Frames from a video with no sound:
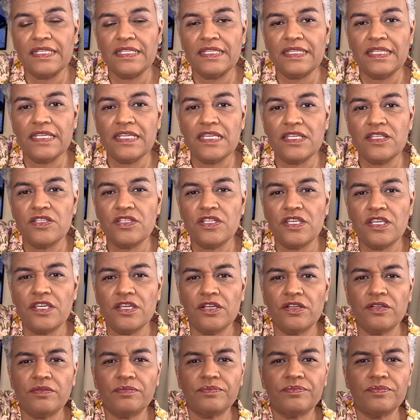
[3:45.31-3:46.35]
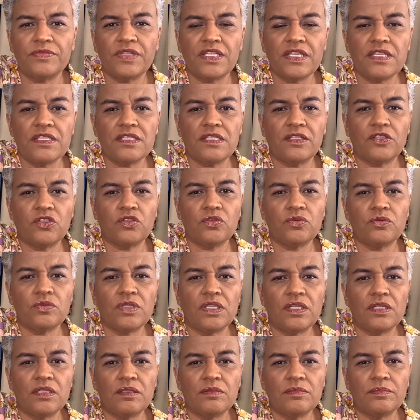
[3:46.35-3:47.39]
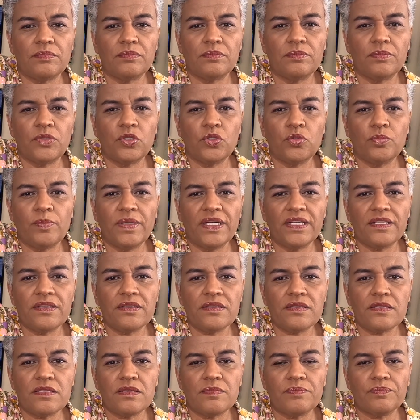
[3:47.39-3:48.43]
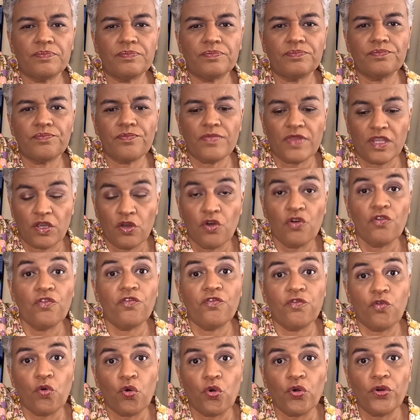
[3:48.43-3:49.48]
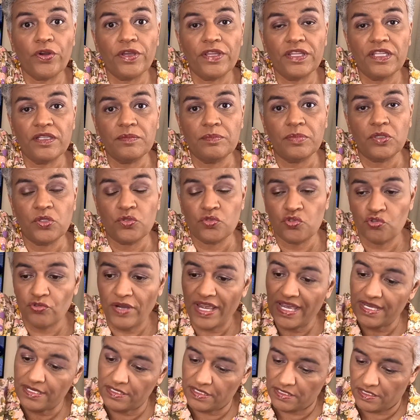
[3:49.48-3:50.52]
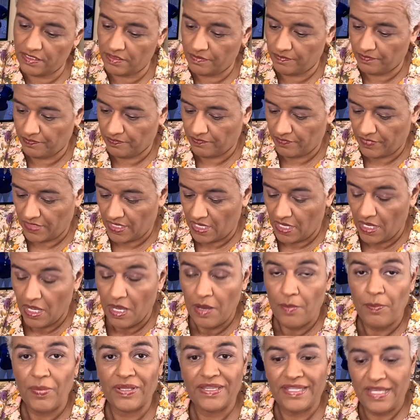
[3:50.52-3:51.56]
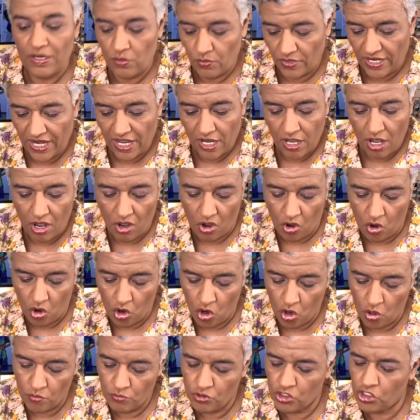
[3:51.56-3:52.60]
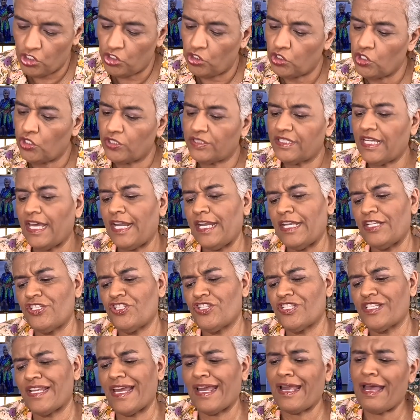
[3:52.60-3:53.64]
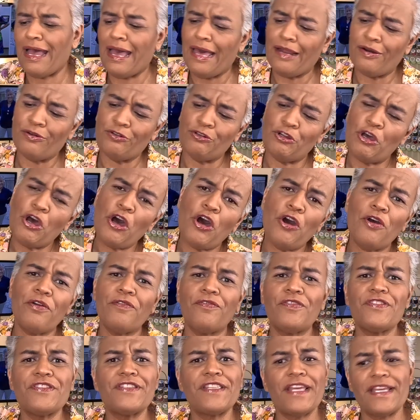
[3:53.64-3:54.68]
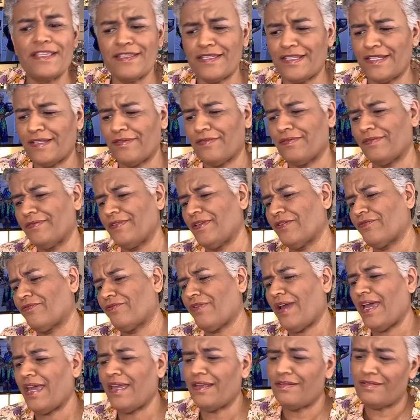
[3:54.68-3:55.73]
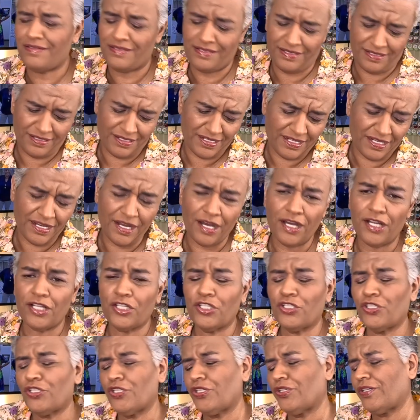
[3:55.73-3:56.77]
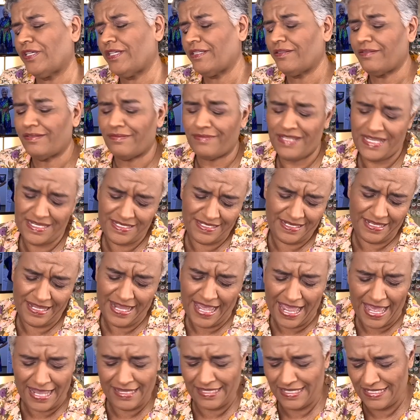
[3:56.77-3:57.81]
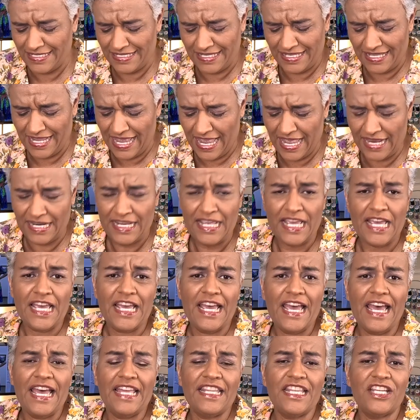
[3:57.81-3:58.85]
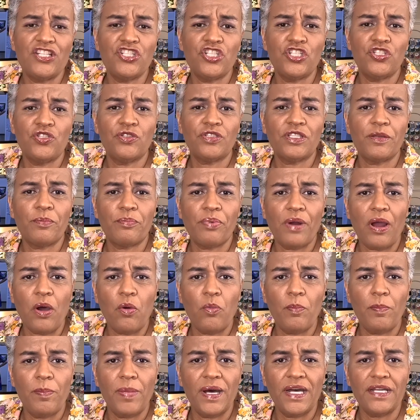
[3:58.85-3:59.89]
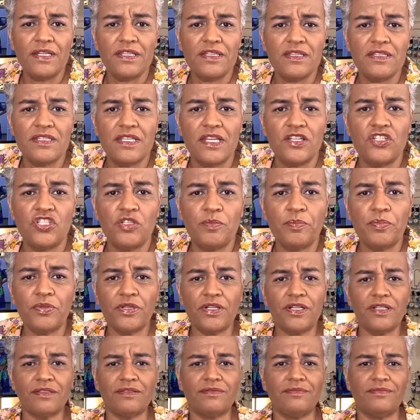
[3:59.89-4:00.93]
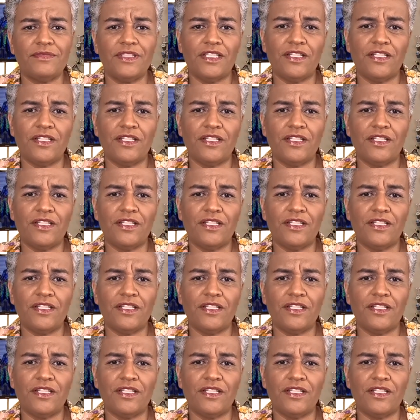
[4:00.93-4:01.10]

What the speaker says: these here, these little blue buttons for the blue dress. But then when I got home, she looked at it. She's like, I don't know if that's the right color and this and that, this and that. And then she took the brown buttons and she put it,